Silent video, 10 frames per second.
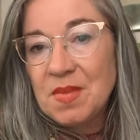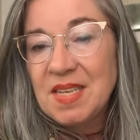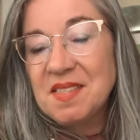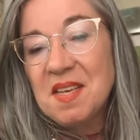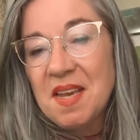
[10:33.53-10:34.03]

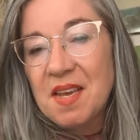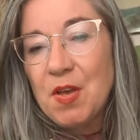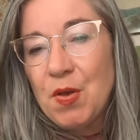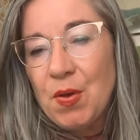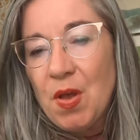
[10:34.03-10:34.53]
It's like
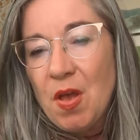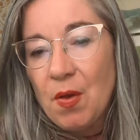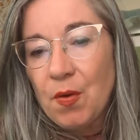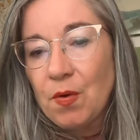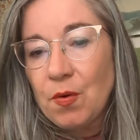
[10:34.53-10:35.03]

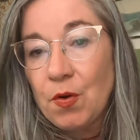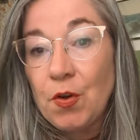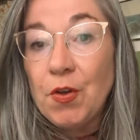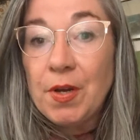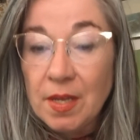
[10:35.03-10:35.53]

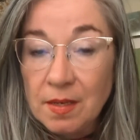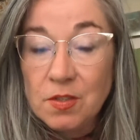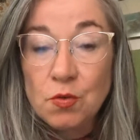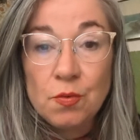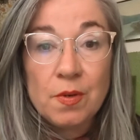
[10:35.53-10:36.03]
good
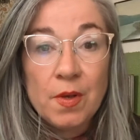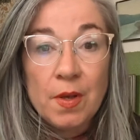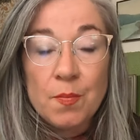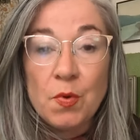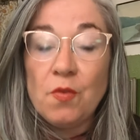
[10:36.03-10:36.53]
to
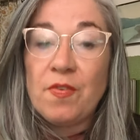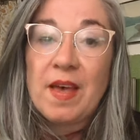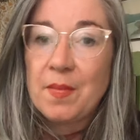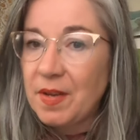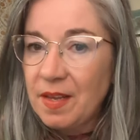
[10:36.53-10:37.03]
move
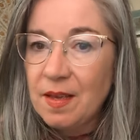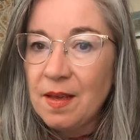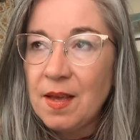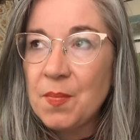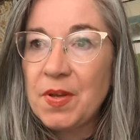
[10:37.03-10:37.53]
that money,
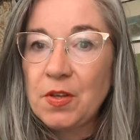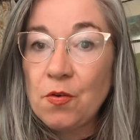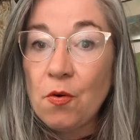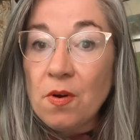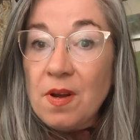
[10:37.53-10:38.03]
but
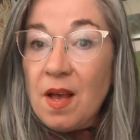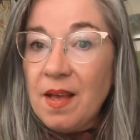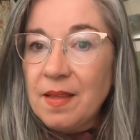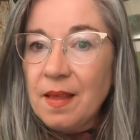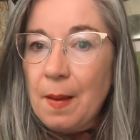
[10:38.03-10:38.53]
you're
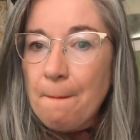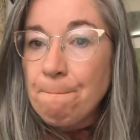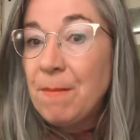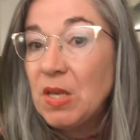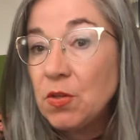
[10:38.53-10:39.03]
not like
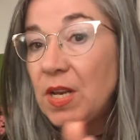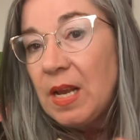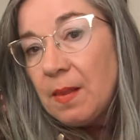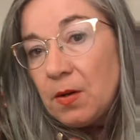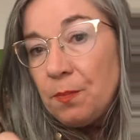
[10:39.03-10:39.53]
building
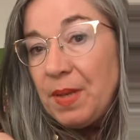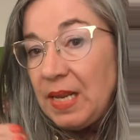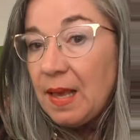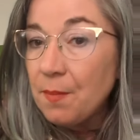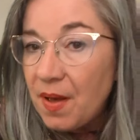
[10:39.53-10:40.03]
a little
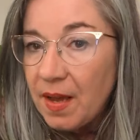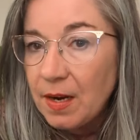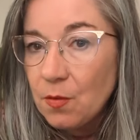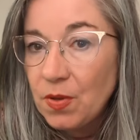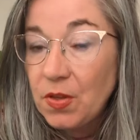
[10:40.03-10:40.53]
mini
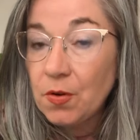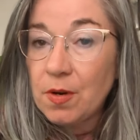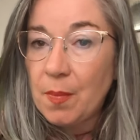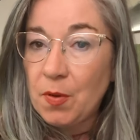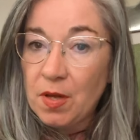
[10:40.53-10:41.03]
empire with your
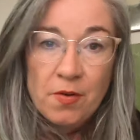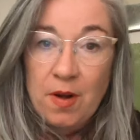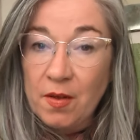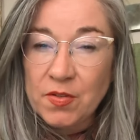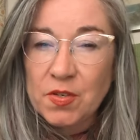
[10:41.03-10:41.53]
couple
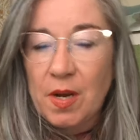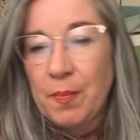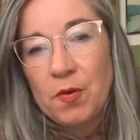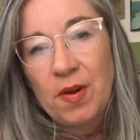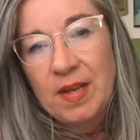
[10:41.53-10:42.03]
$100s or
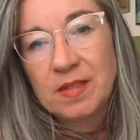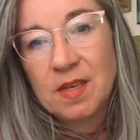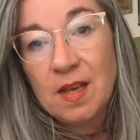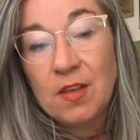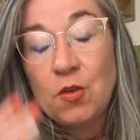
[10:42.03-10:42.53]
couple grand.
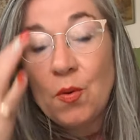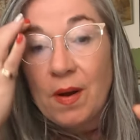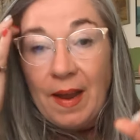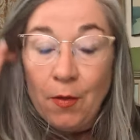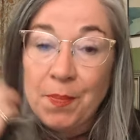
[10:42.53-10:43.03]
You are
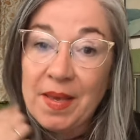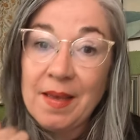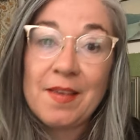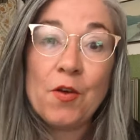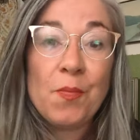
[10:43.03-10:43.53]

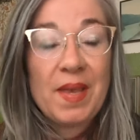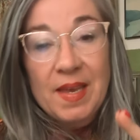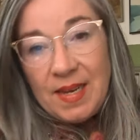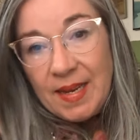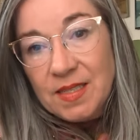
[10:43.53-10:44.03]
helping, you're being
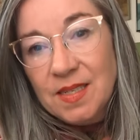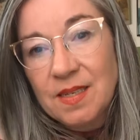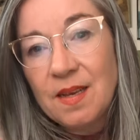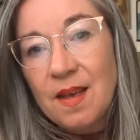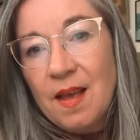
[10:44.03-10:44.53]

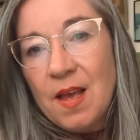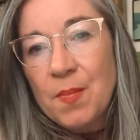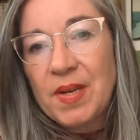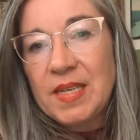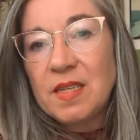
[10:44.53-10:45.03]
connected,
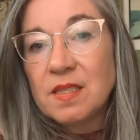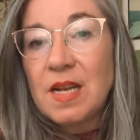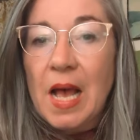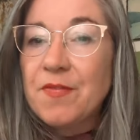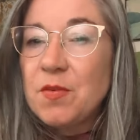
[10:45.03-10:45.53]
but it doesn't
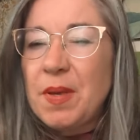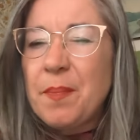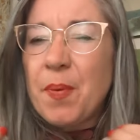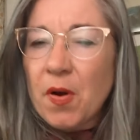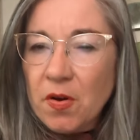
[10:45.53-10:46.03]
have to
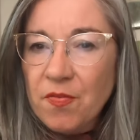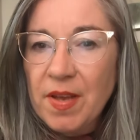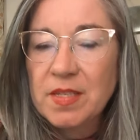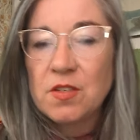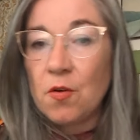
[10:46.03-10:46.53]
be
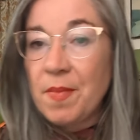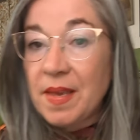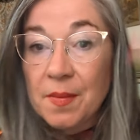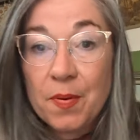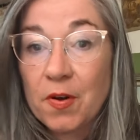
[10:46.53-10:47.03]
perfect. Don't
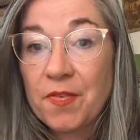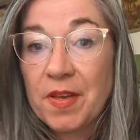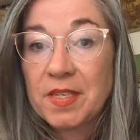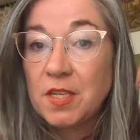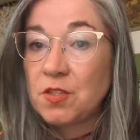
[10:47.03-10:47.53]
make it
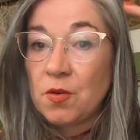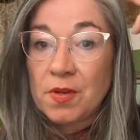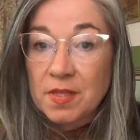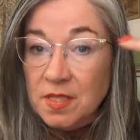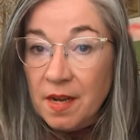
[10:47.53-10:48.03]
perfect. Don't
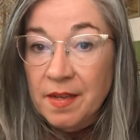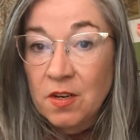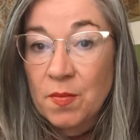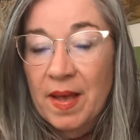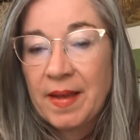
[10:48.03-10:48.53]
get stuck in
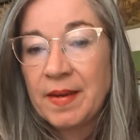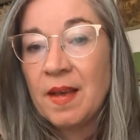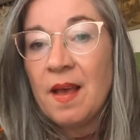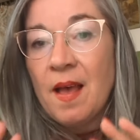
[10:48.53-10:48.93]
your mind.